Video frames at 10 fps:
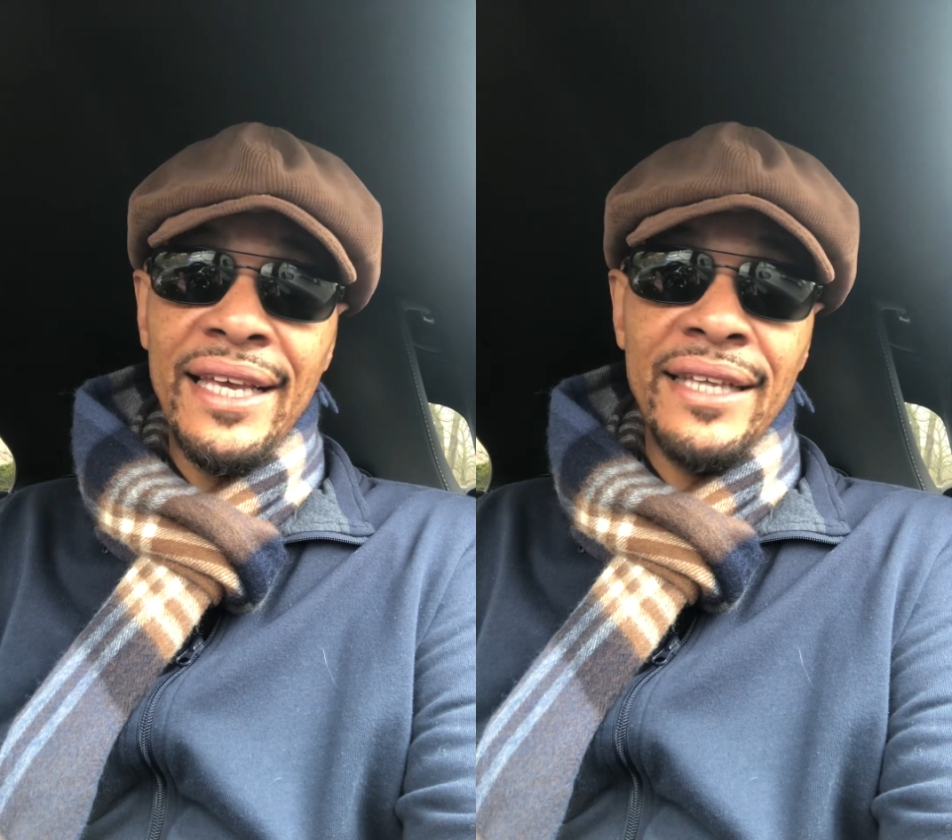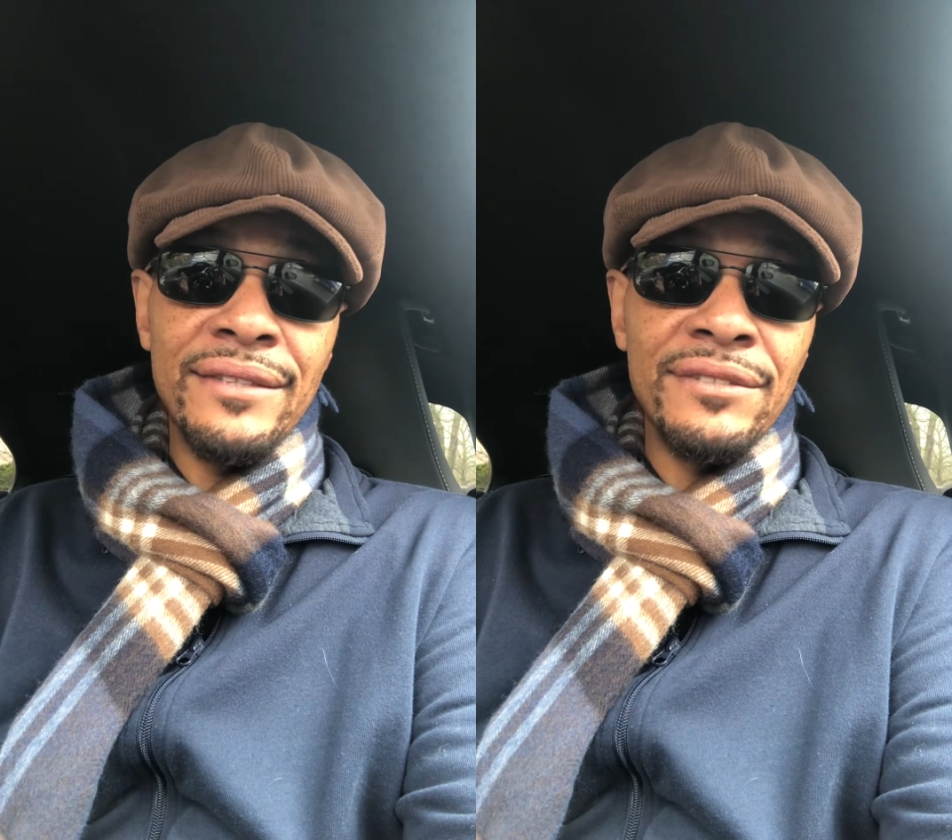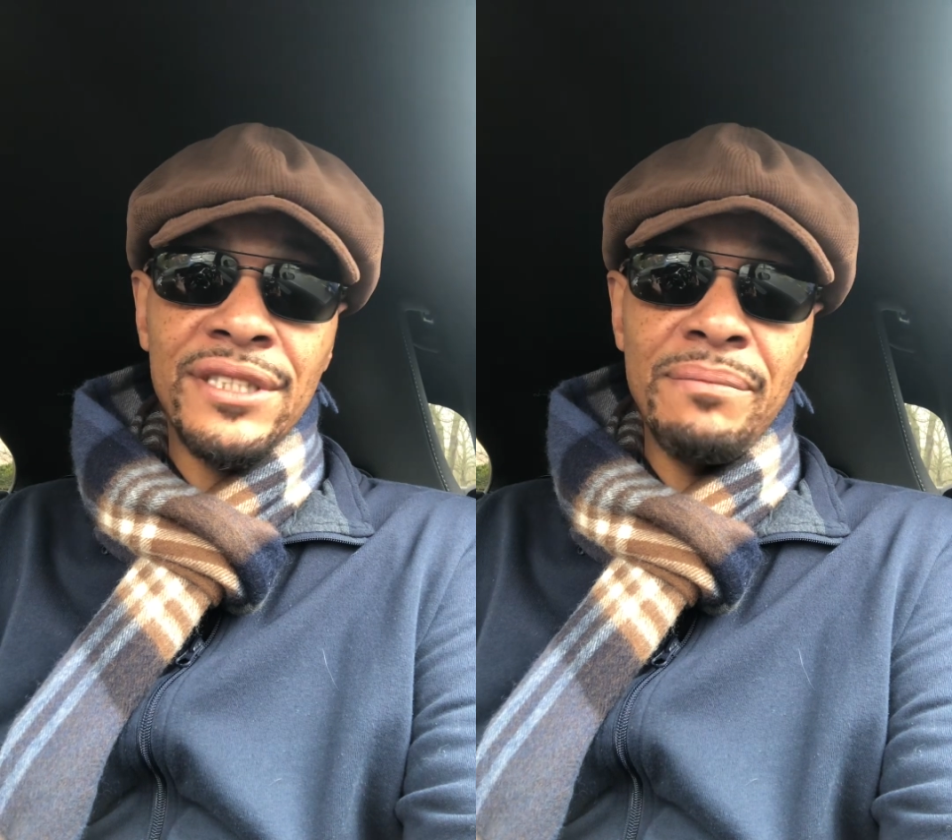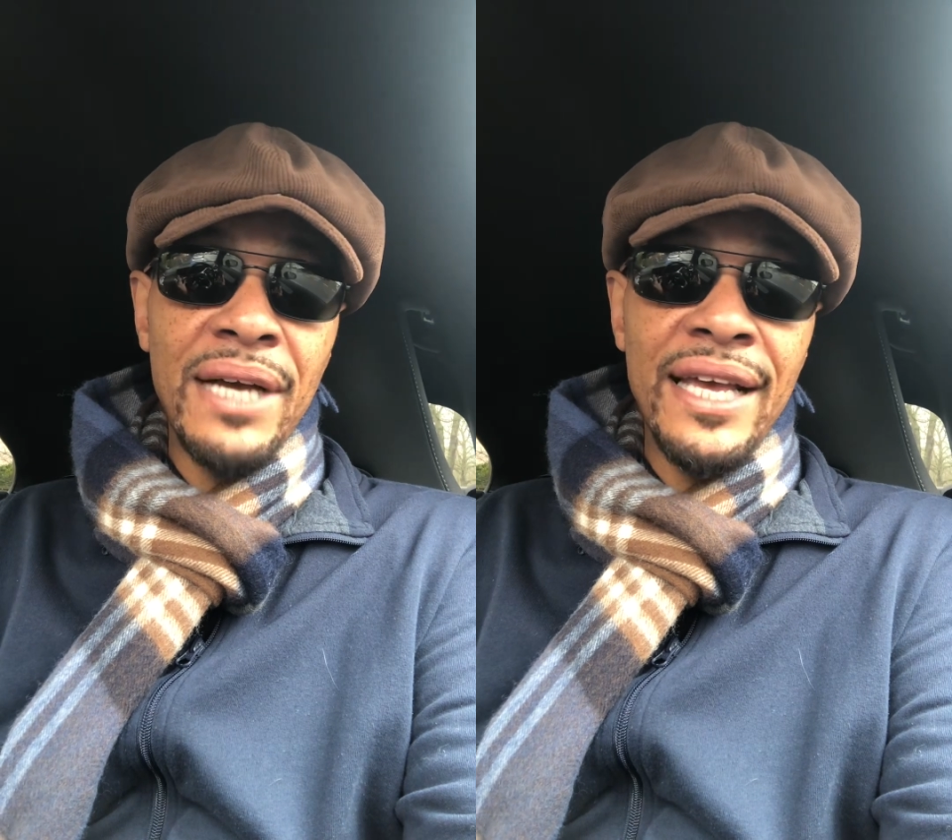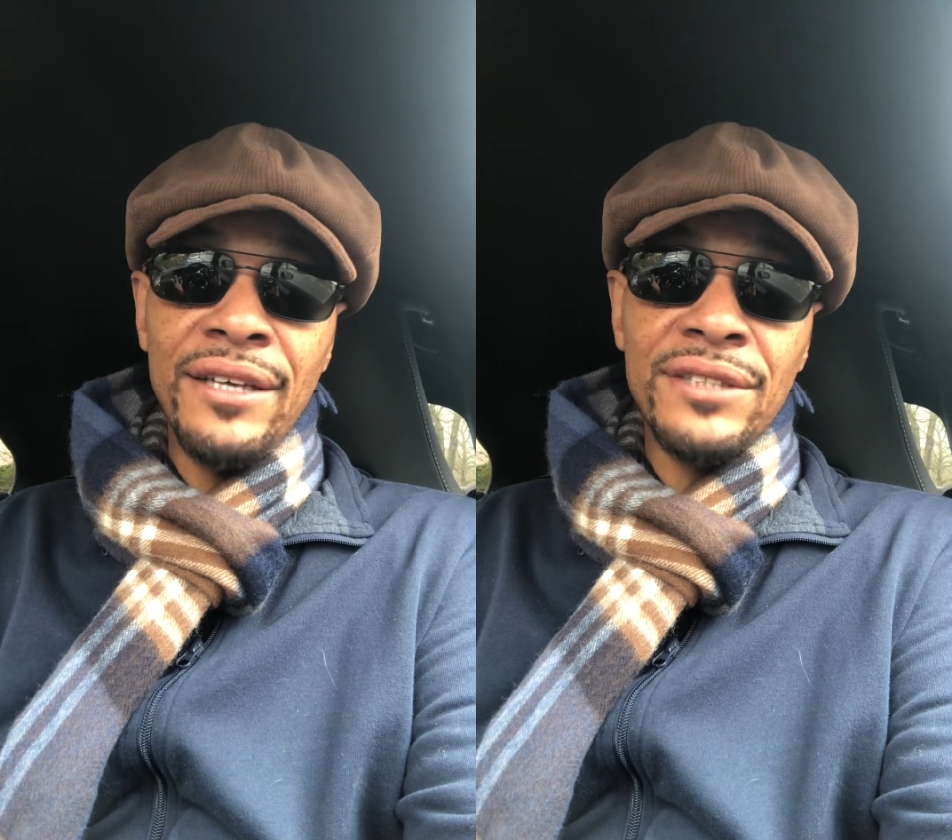and
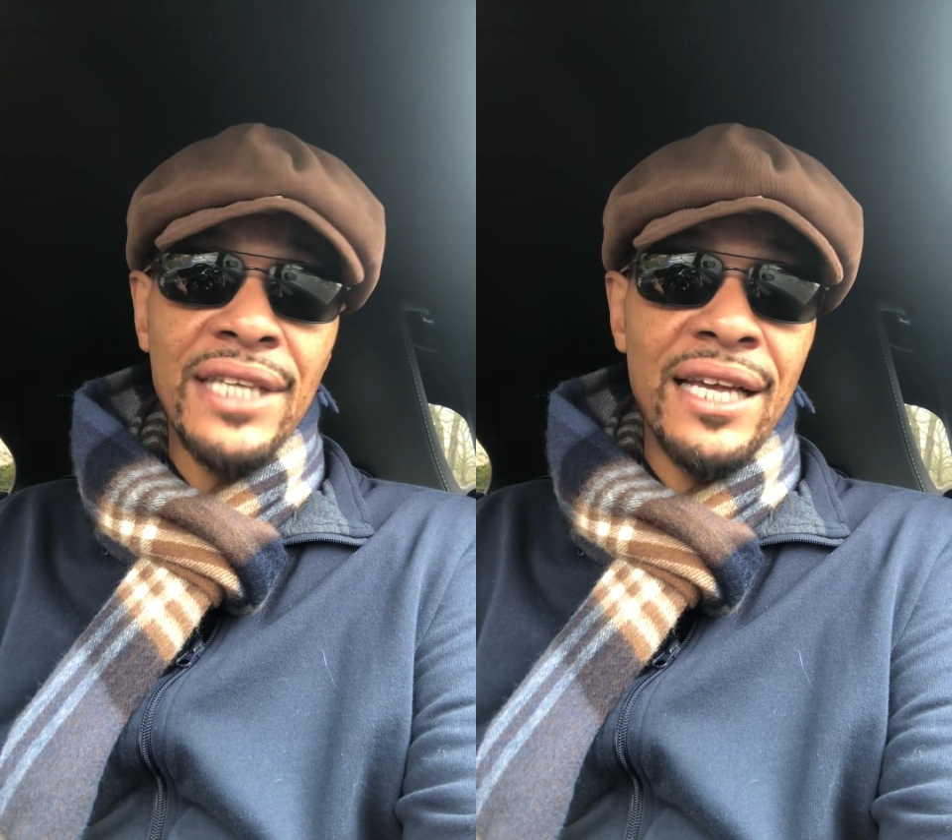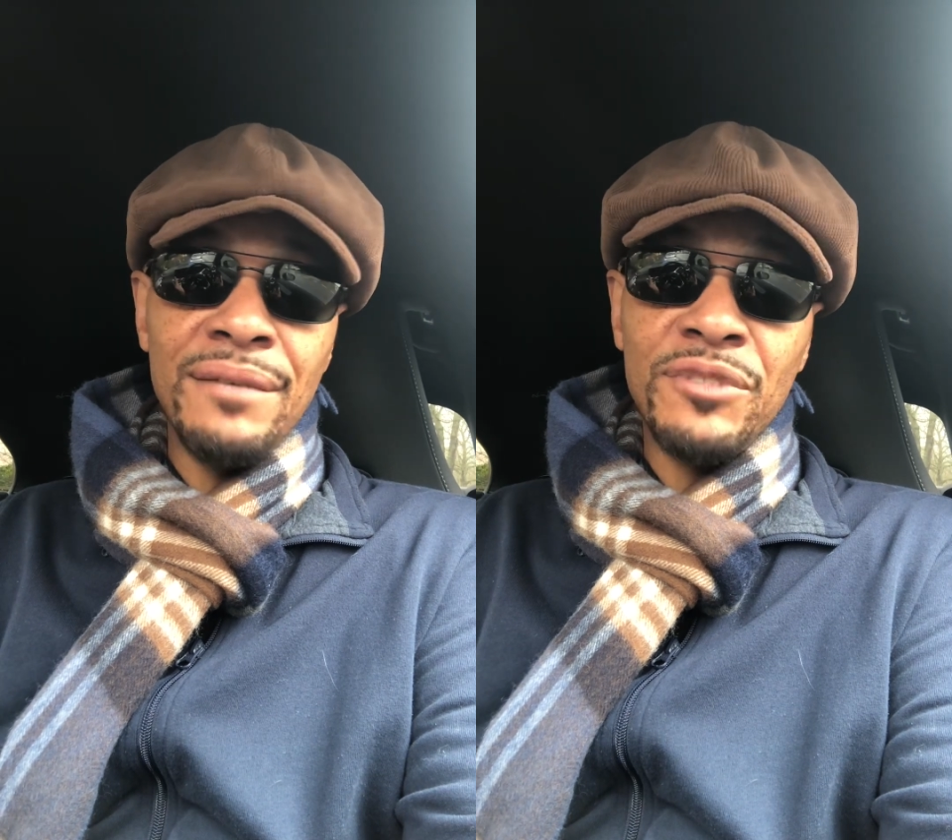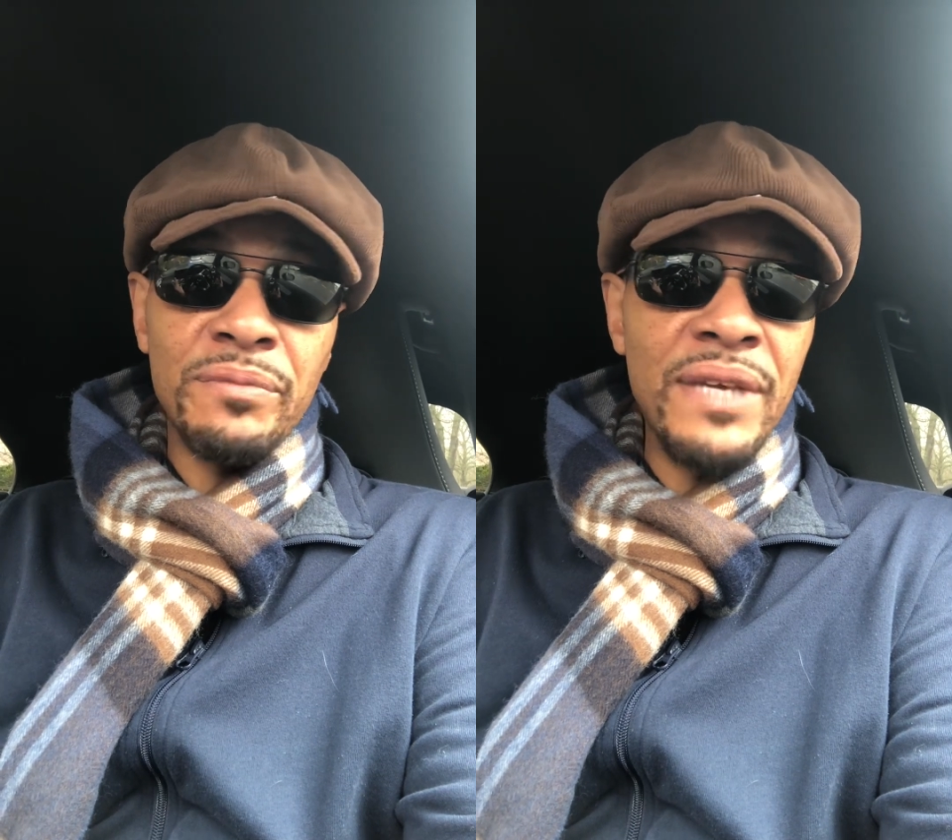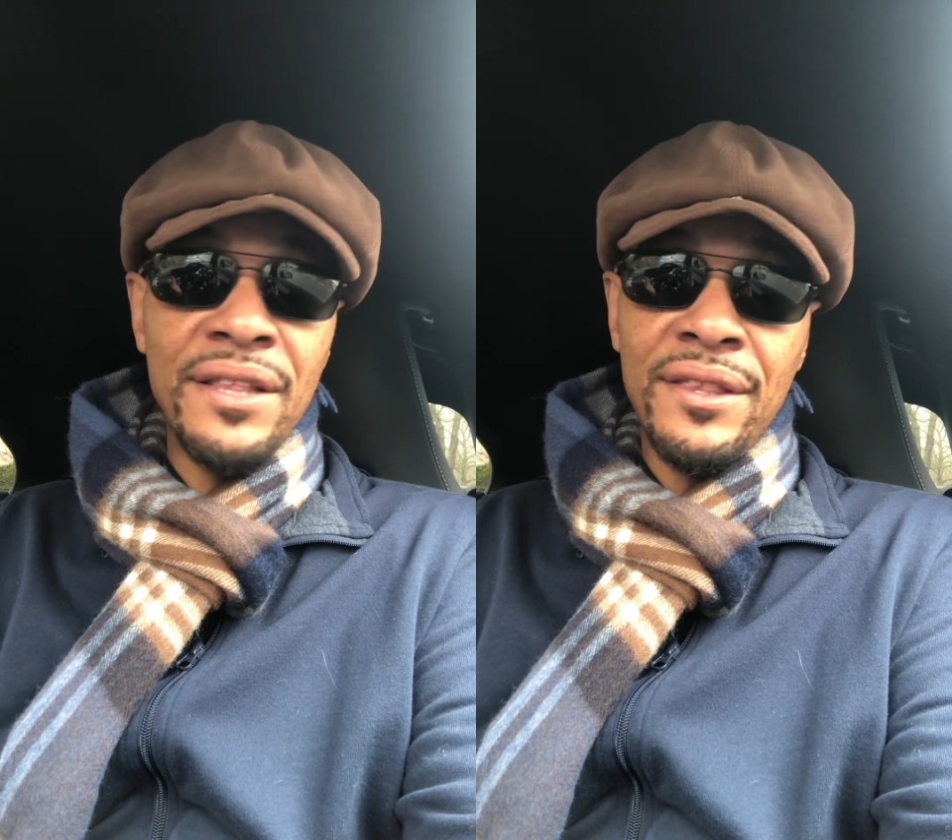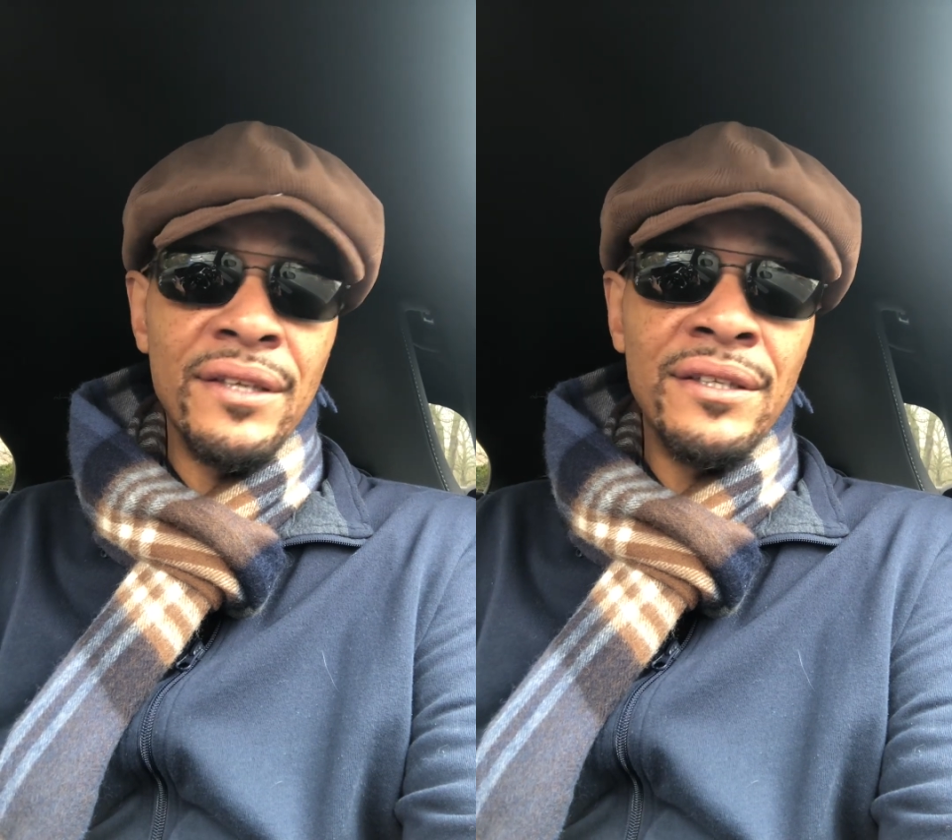somebody else, Callum Smith,